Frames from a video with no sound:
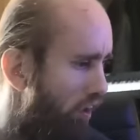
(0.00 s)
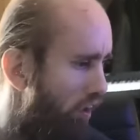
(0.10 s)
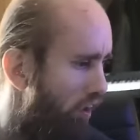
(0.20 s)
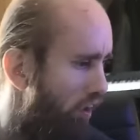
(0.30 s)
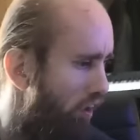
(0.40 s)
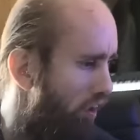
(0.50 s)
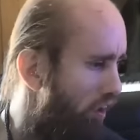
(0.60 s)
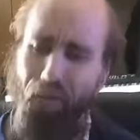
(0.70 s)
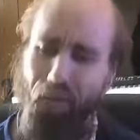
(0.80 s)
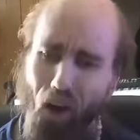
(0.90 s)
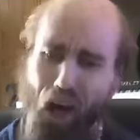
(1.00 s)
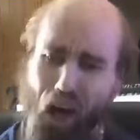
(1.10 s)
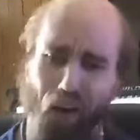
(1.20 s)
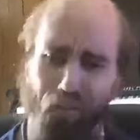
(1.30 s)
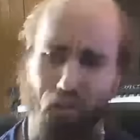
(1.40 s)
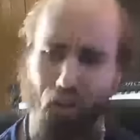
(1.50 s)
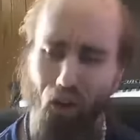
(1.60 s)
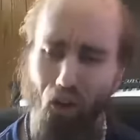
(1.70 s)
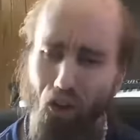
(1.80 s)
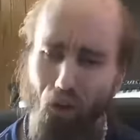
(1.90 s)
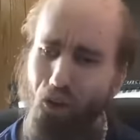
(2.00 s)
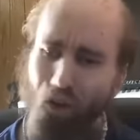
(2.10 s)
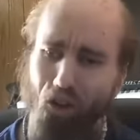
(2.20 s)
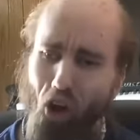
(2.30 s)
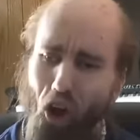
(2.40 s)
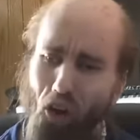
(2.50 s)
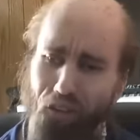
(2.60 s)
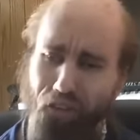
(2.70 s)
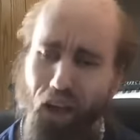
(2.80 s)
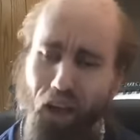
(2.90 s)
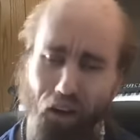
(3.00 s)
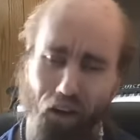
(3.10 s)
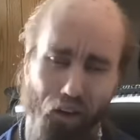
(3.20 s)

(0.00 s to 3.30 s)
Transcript: and you have no lives. You just talk shit